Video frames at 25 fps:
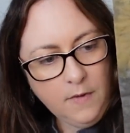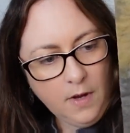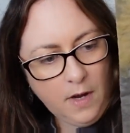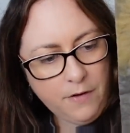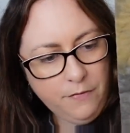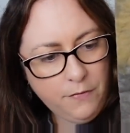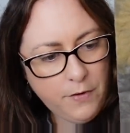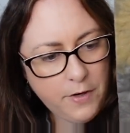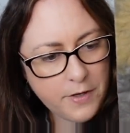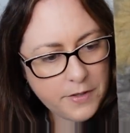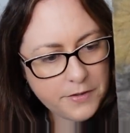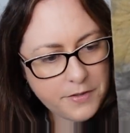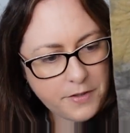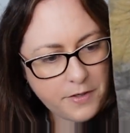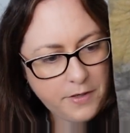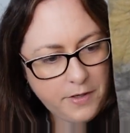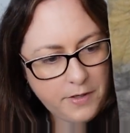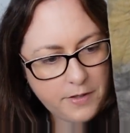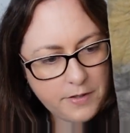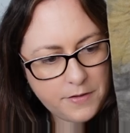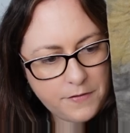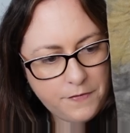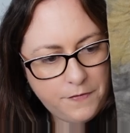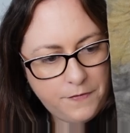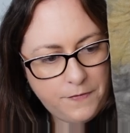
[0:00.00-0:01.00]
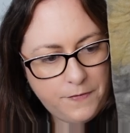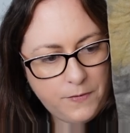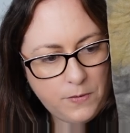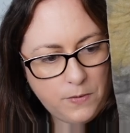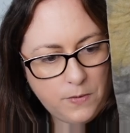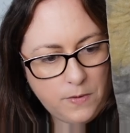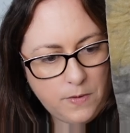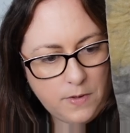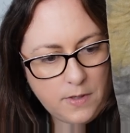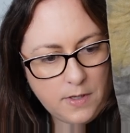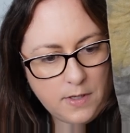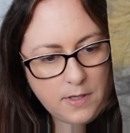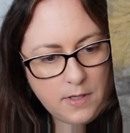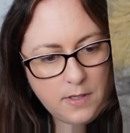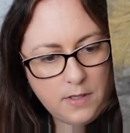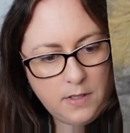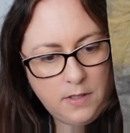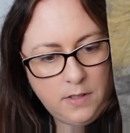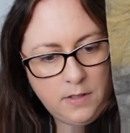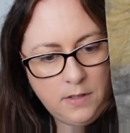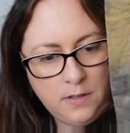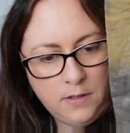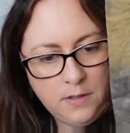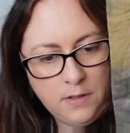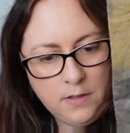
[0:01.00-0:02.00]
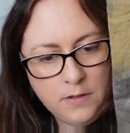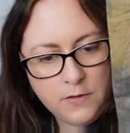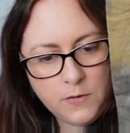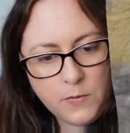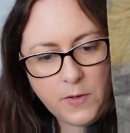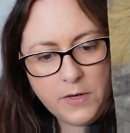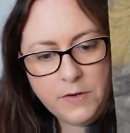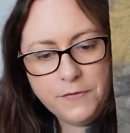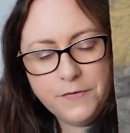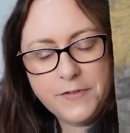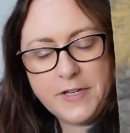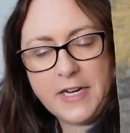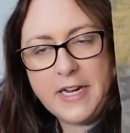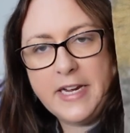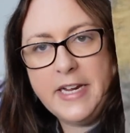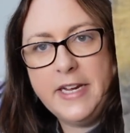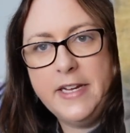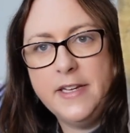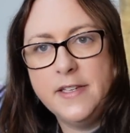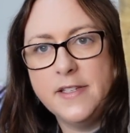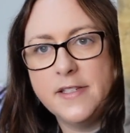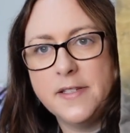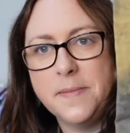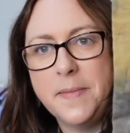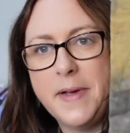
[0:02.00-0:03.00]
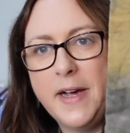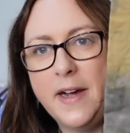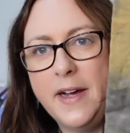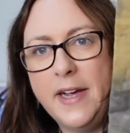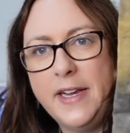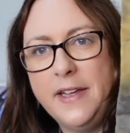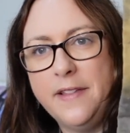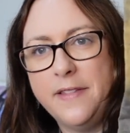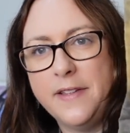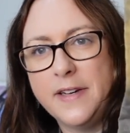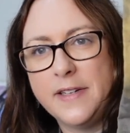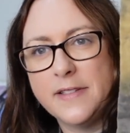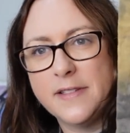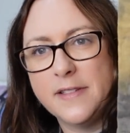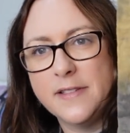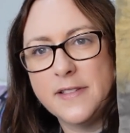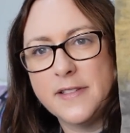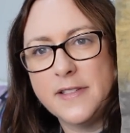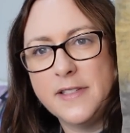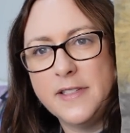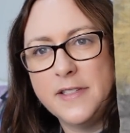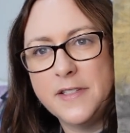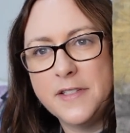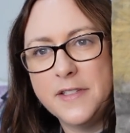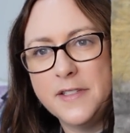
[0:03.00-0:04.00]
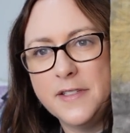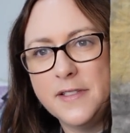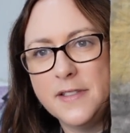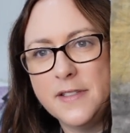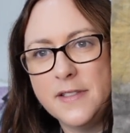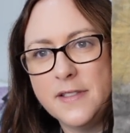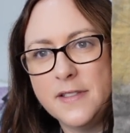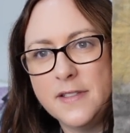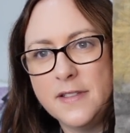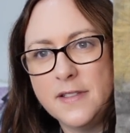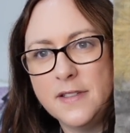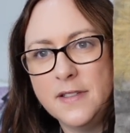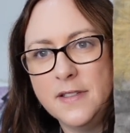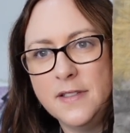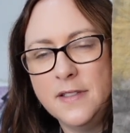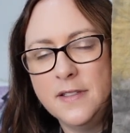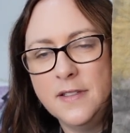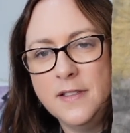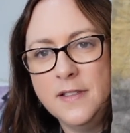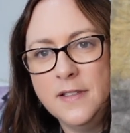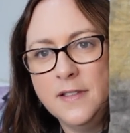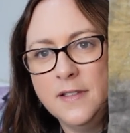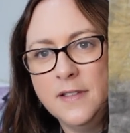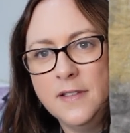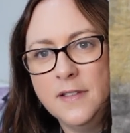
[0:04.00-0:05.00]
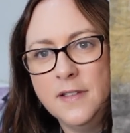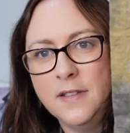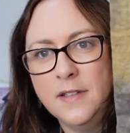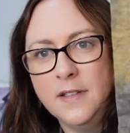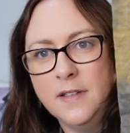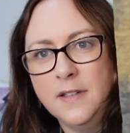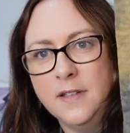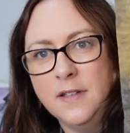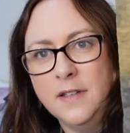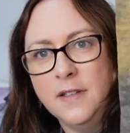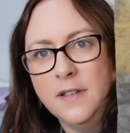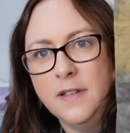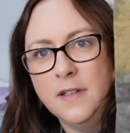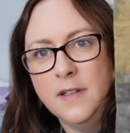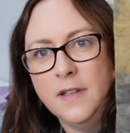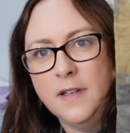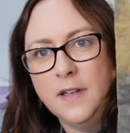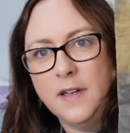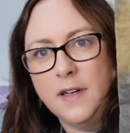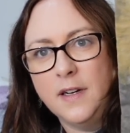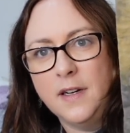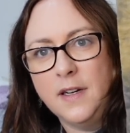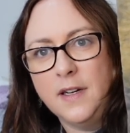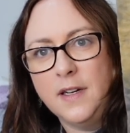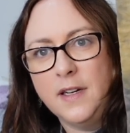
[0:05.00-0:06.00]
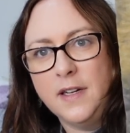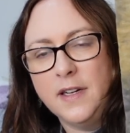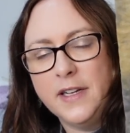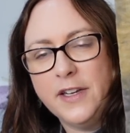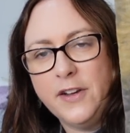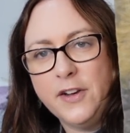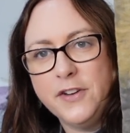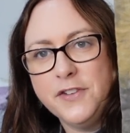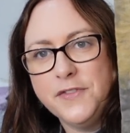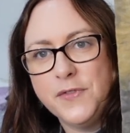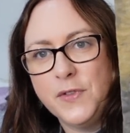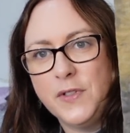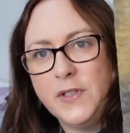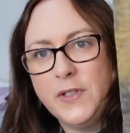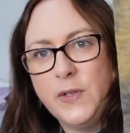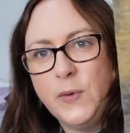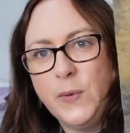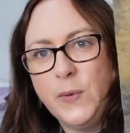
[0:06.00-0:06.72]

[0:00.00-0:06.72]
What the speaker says: I've worked on it for 12 days, about 8,000 stitches. It goes really